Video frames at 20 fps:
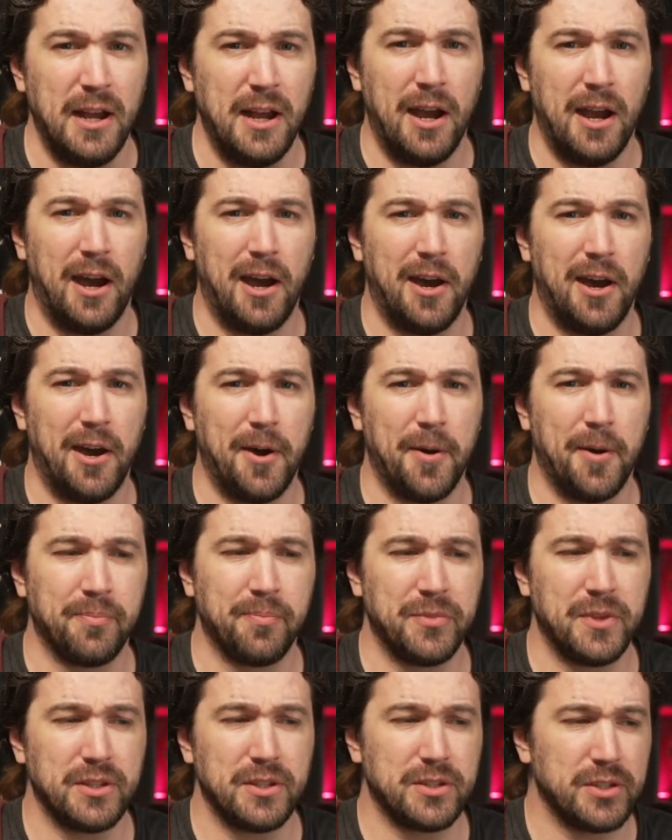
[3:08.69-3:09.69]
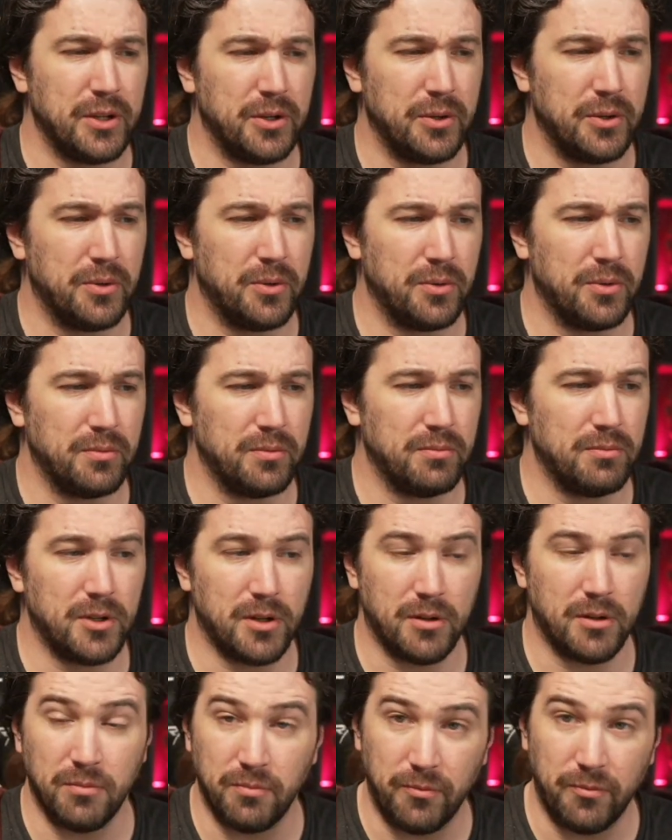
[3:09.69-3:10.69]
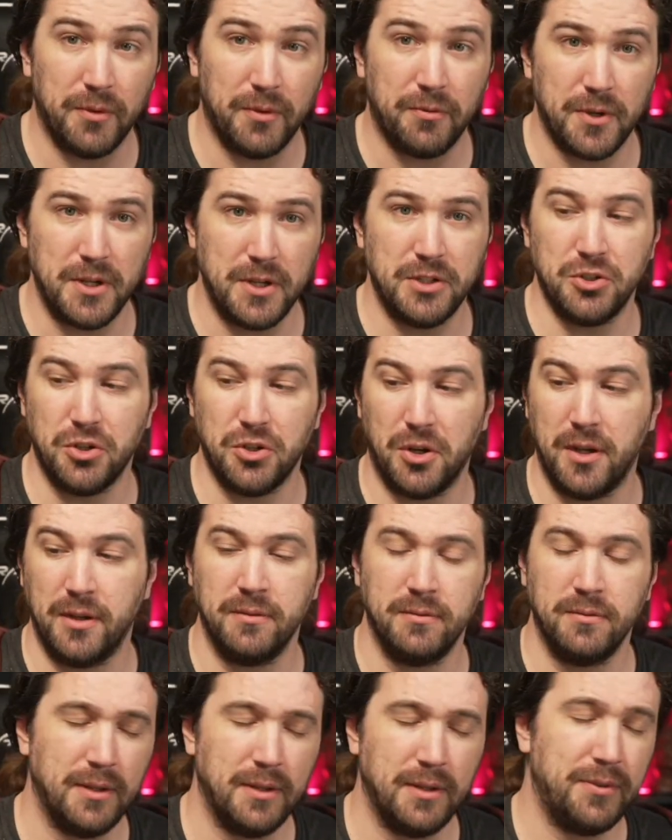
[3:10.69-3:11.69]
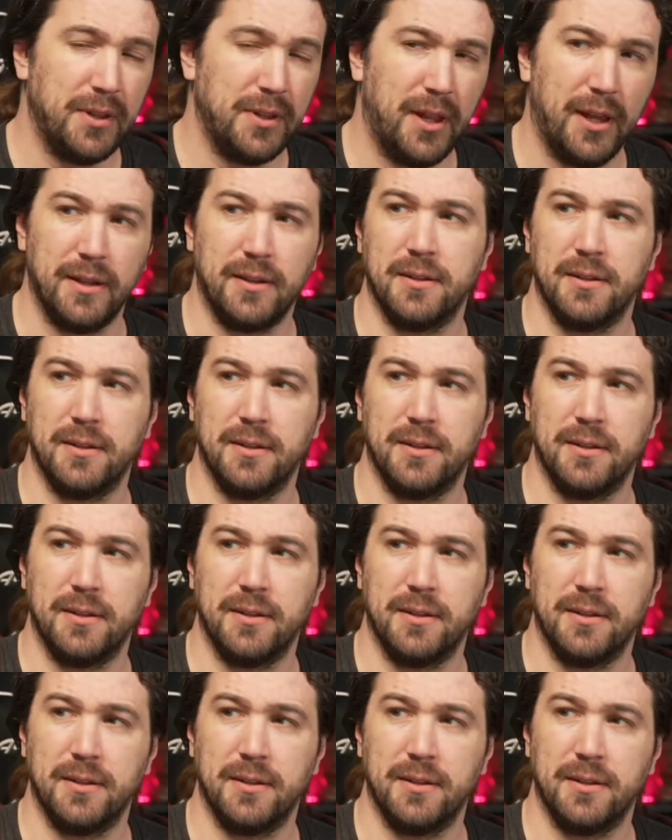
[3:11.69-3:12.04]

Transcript: So, feel free to join if you'd like.